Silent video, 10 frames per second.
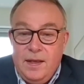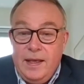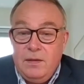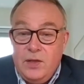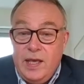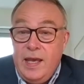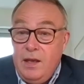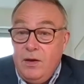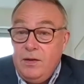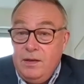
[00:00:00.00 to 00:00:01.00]

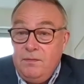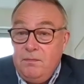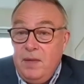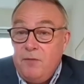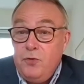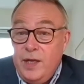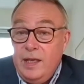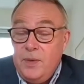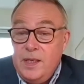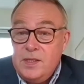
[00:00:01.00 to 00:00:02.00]
ALK on an
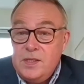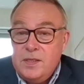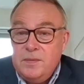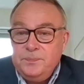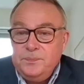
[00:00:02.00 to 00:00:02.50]
everyday basis?